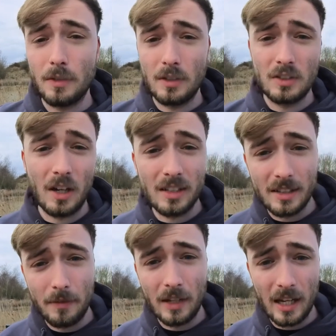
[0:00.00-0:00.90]
of
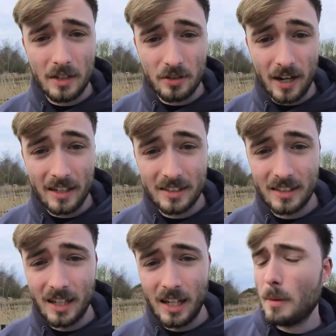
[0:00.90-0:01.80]
scientific
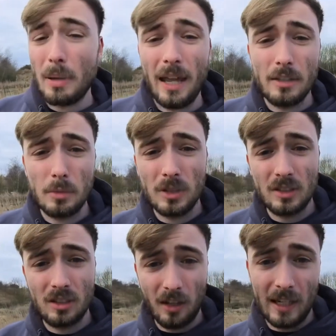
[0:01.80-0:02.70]
interest, the plans were
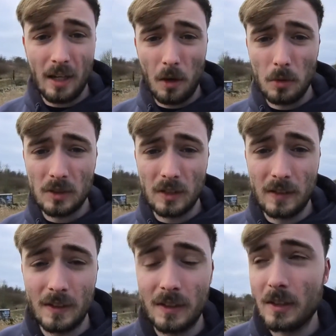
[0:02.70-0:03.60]
slightly
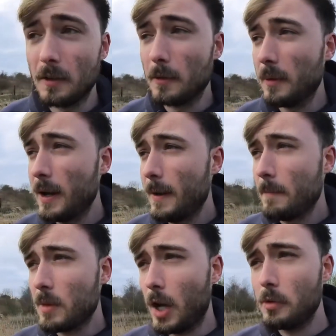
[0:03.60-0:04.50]
altered to
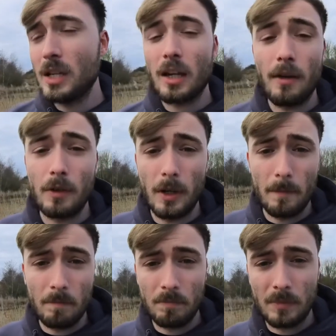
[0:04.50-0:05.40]
only
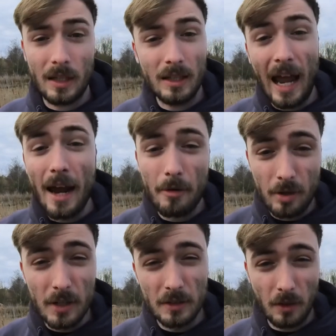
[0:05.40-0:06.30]
cover
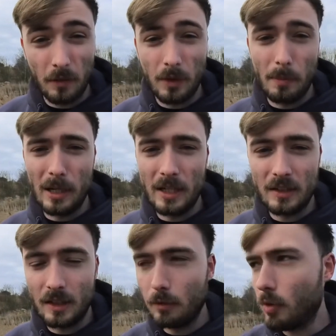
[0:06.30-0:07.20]
areas of the
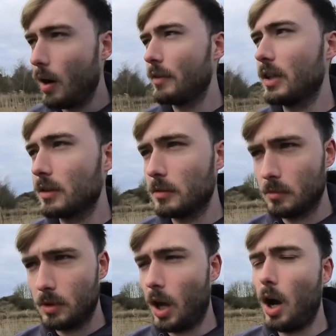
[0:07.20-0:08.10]
peninsula rather than
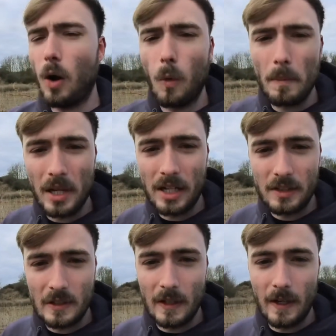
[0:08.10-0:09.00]
the whole
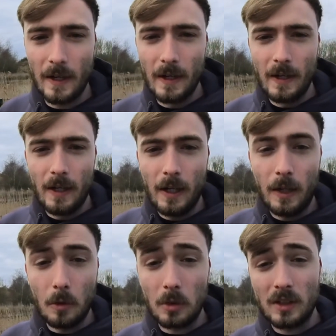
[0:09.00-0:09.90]
peninsula
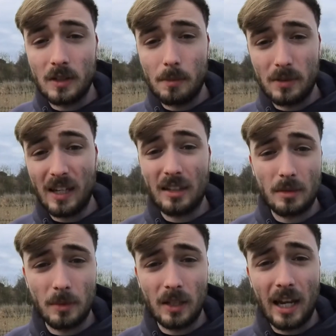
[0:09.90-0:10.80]
in order to protect
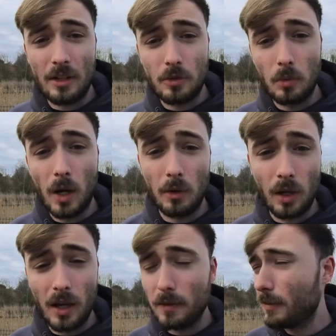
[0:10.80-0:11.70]
some of the natural
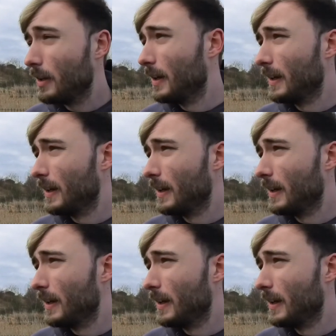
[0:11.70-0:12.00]
wildlife.